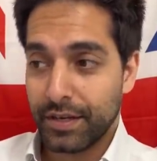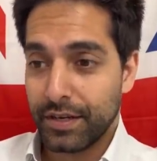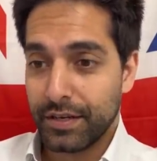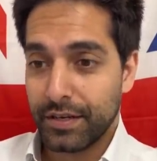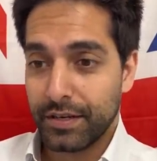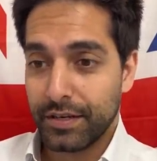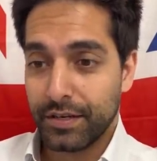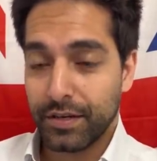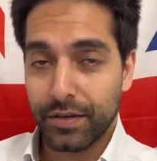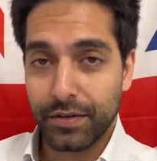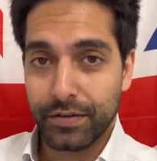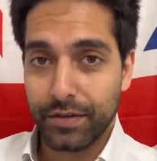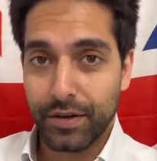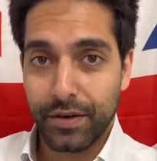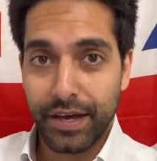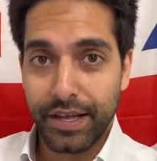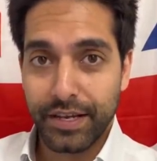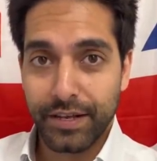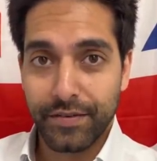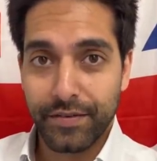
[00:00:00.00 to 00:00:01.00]
Not
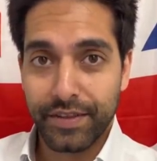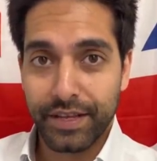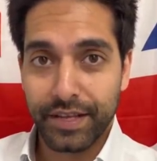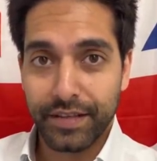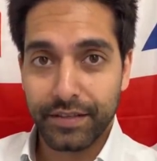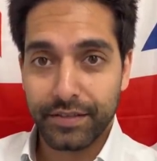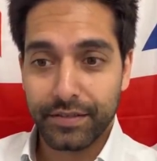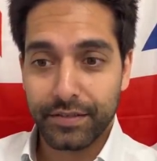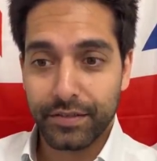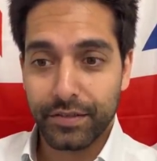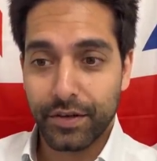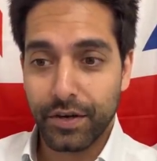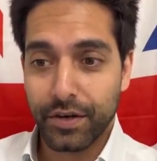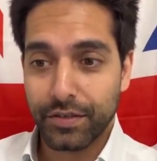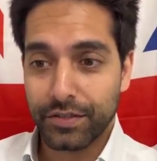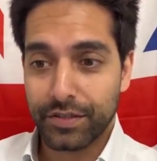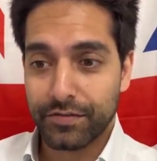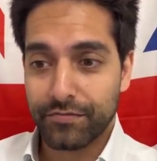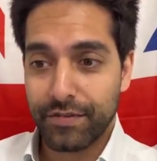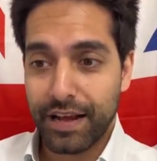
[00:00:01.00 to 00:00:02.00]
any of this. You
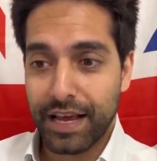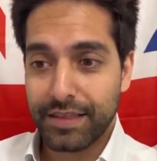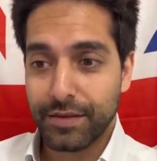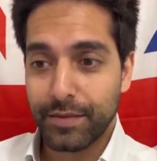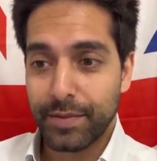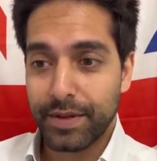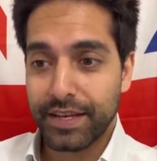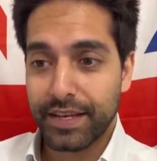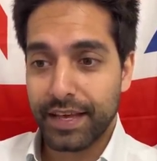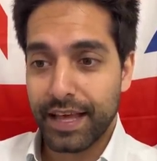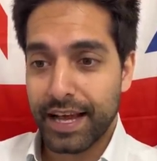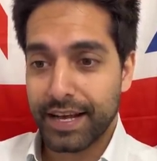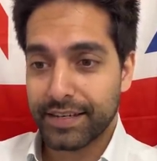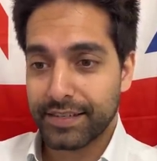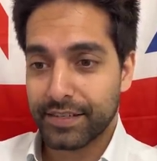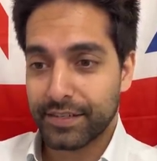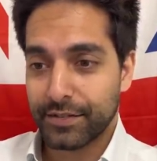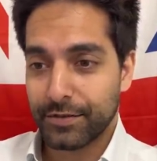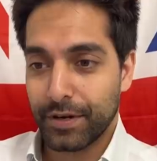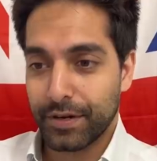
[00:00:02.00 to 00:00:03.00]
can't just randomly get
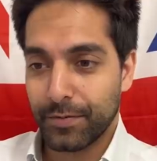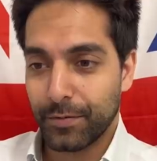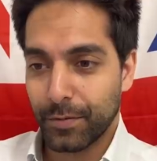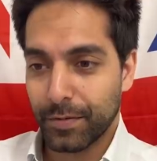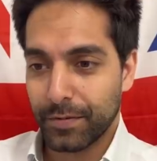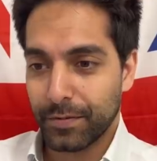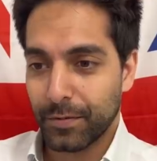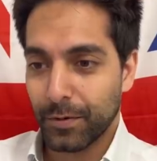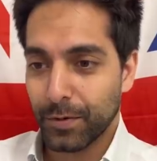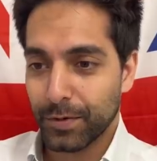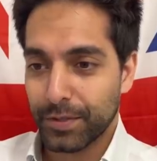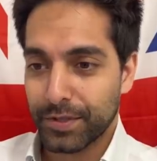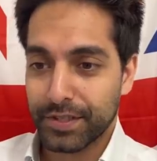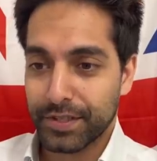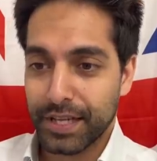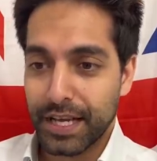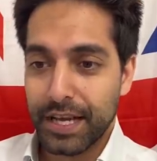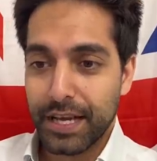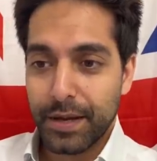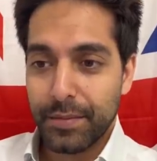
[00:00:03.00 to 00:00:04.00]
access to
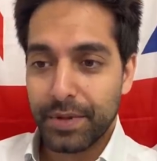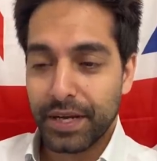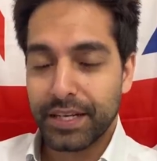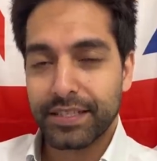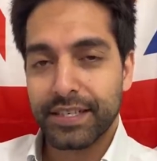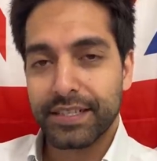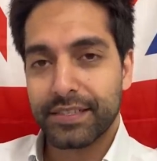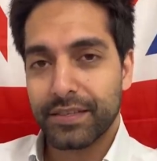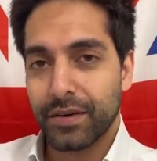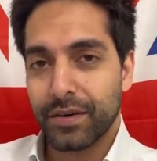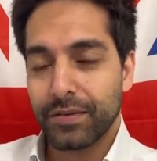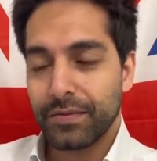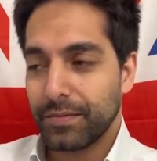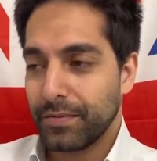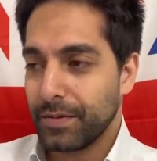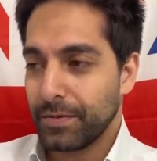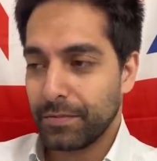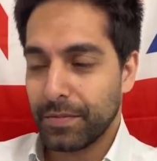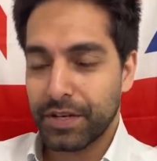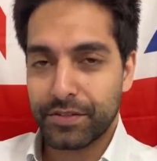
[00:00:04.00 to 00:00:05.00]
waters, because it's not,
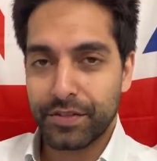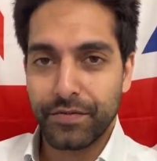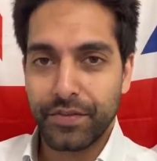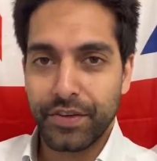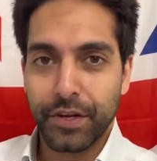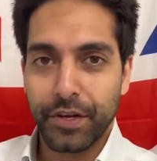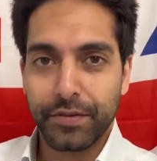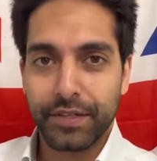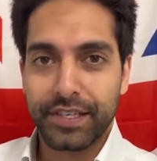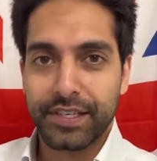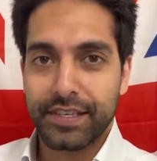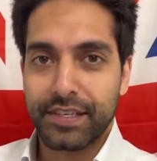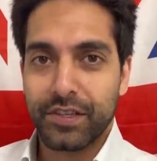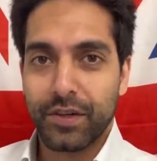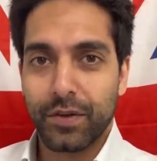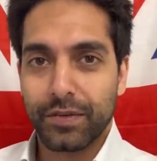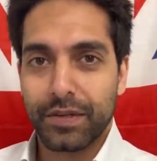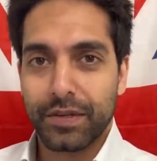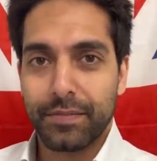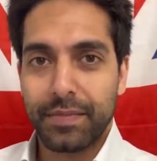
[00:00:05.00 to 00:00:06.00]
most of you know, this is
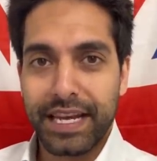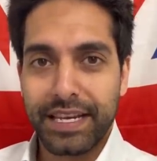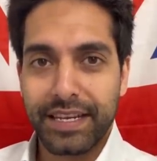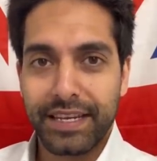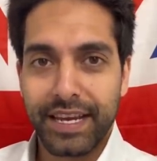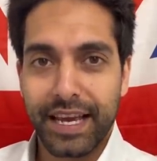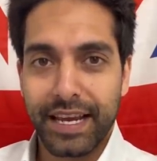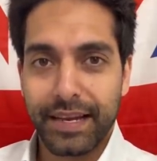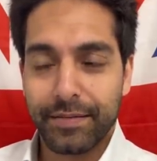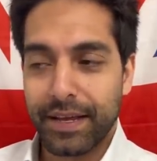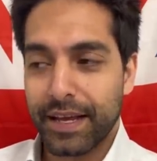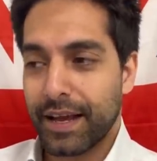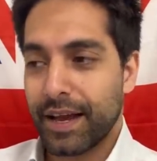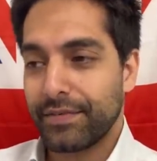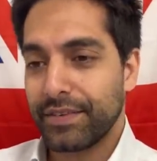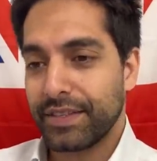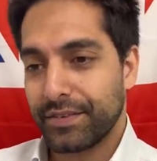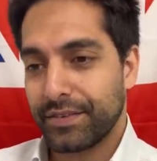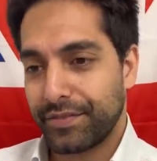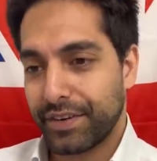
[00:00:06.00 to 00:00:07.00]
not the main game. They
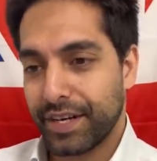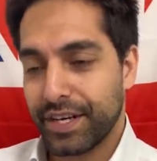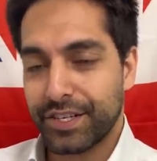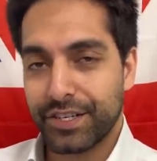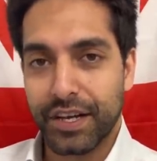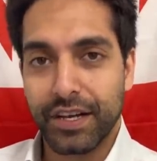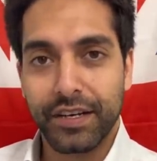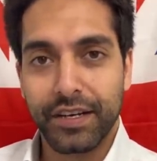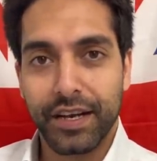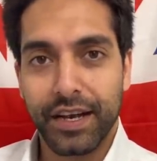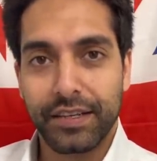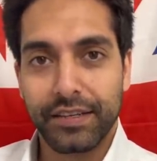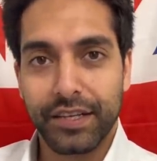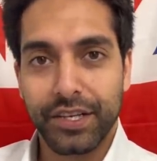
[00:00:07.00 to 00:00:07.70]
have a different agenda and they're